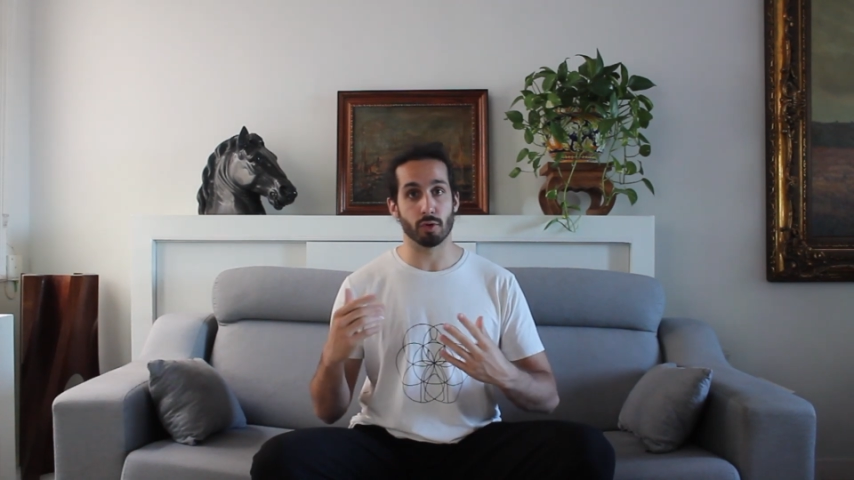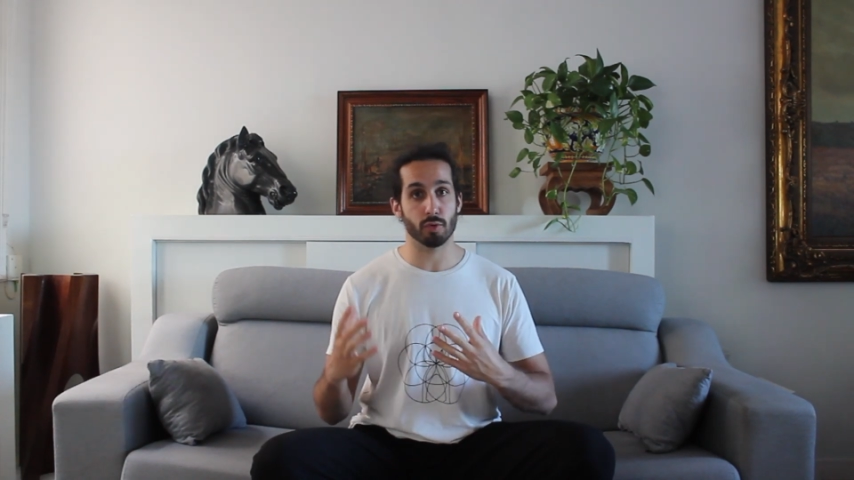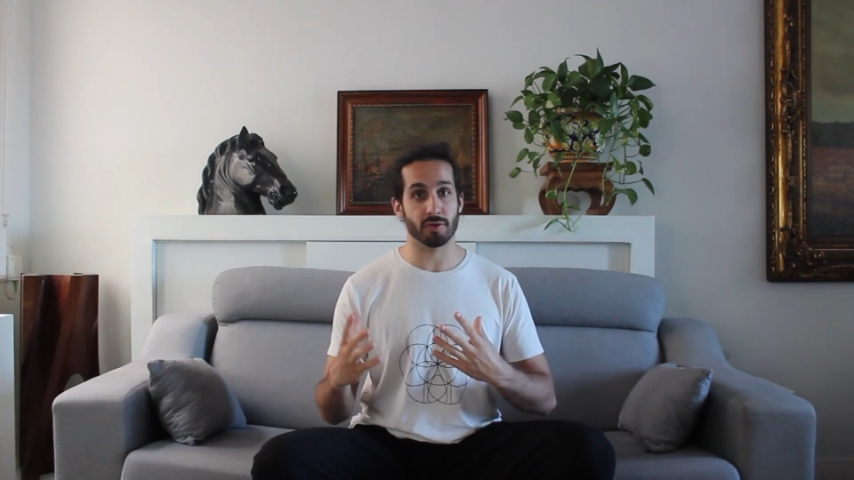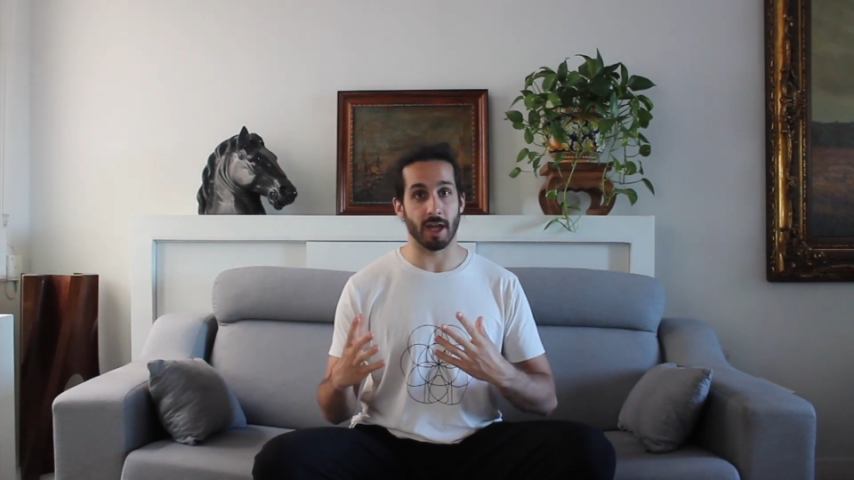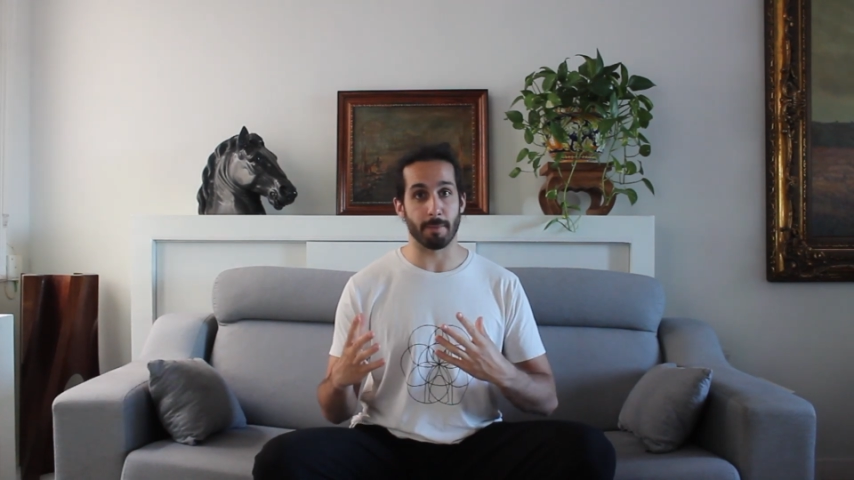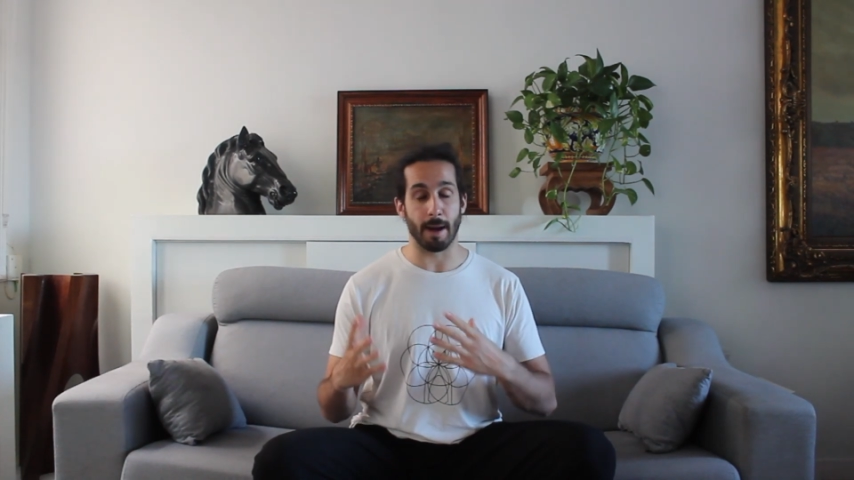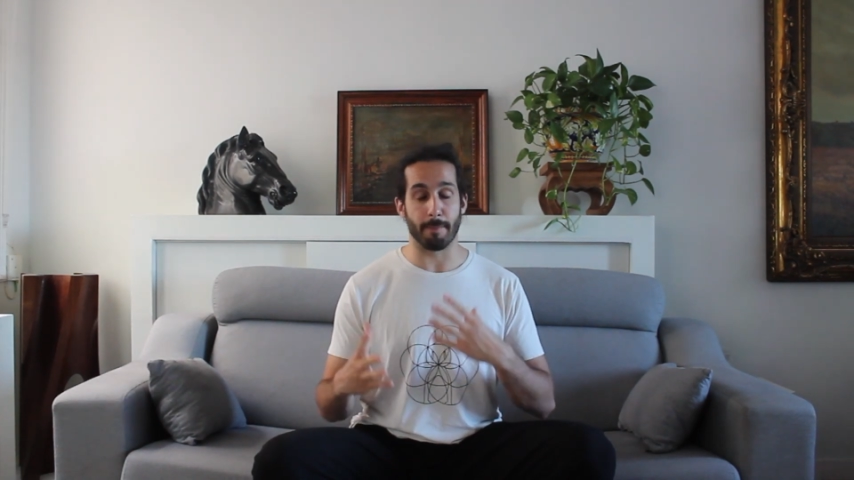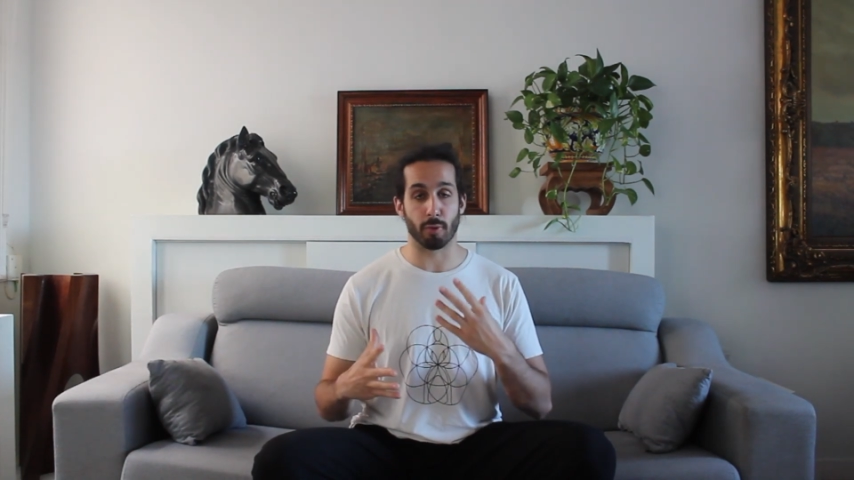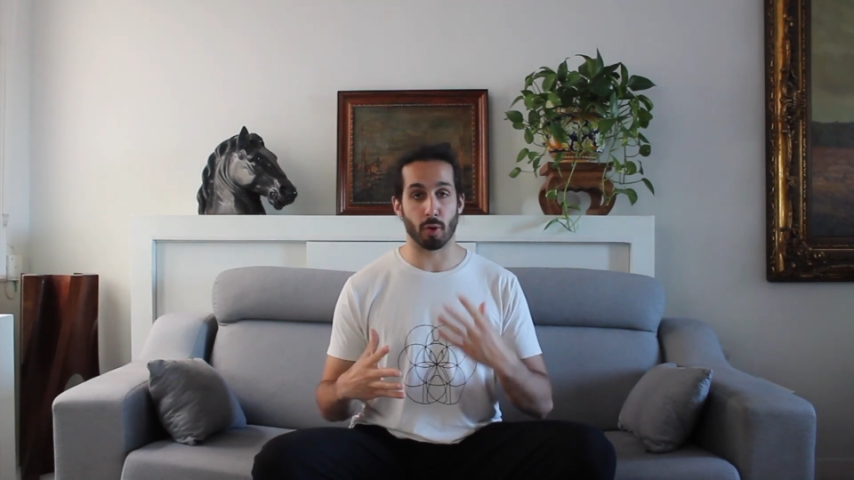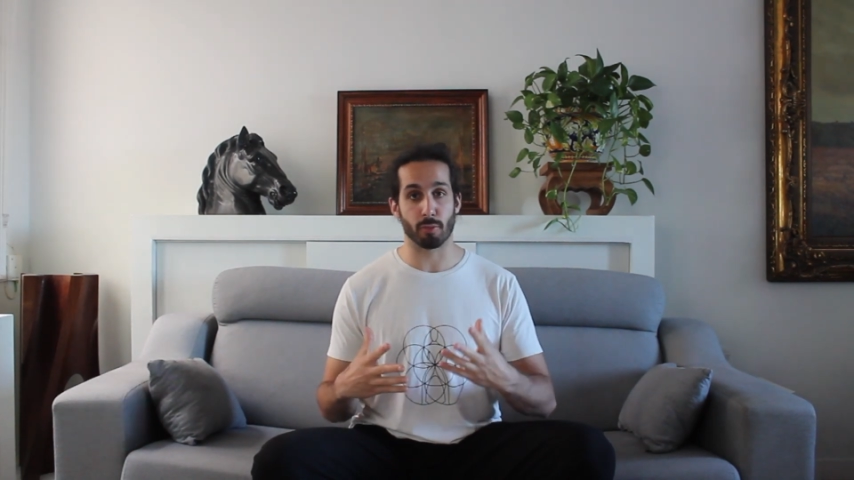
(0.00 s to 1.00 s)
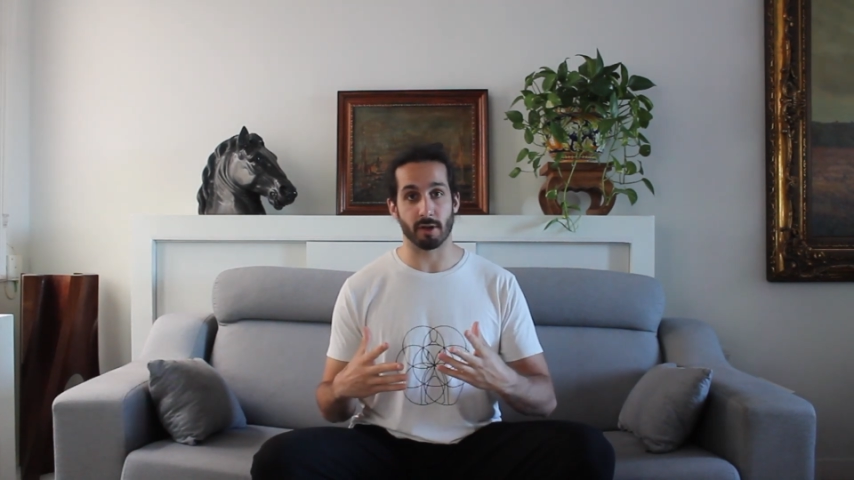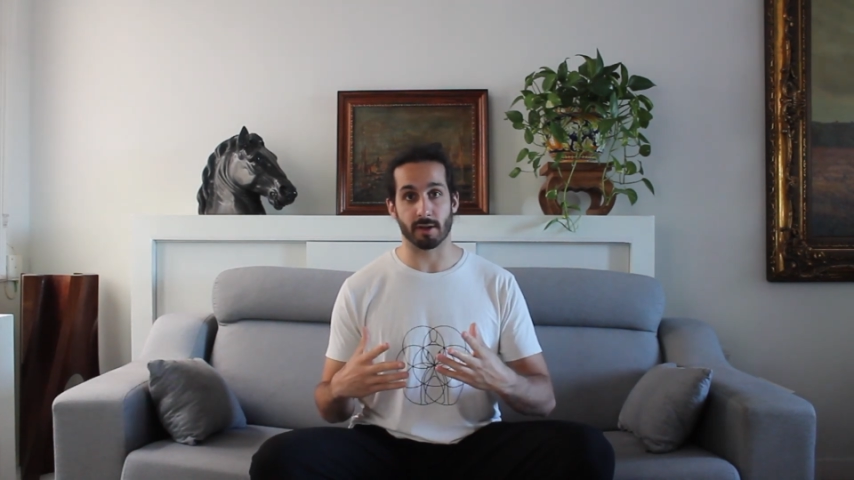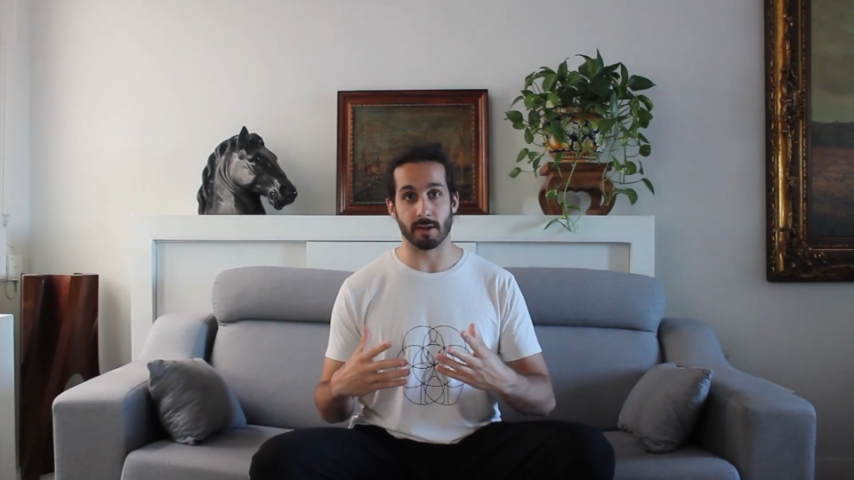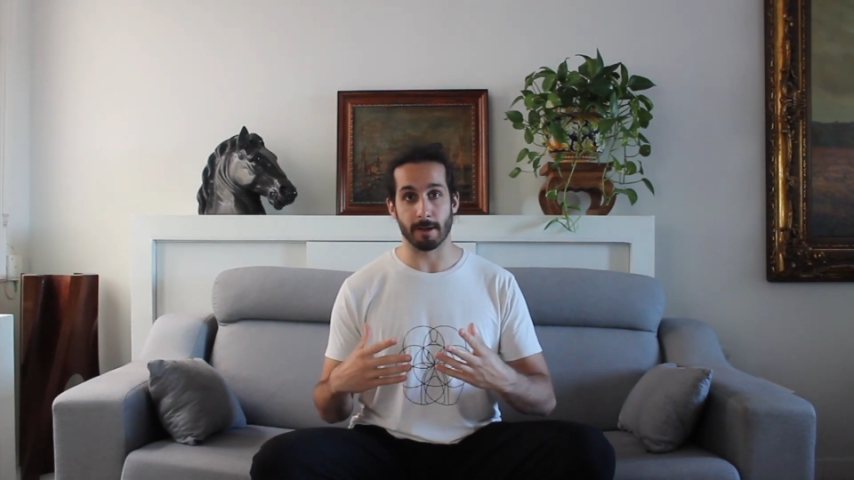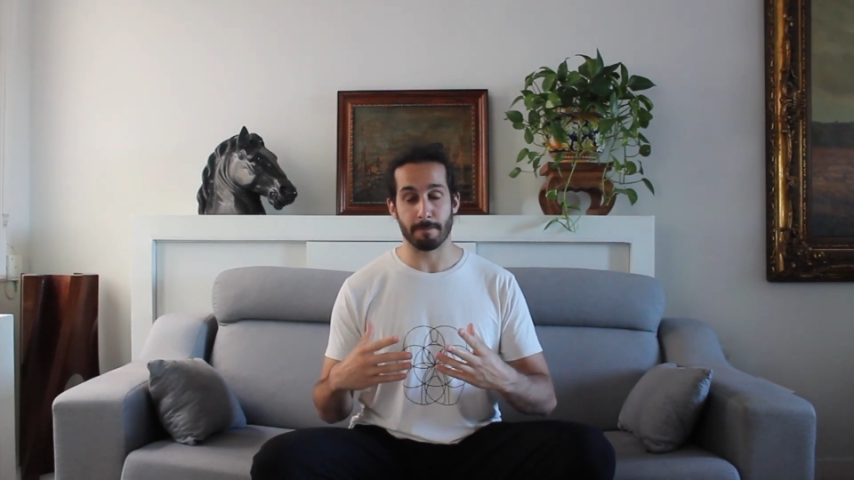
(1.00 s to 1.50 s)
them appropriately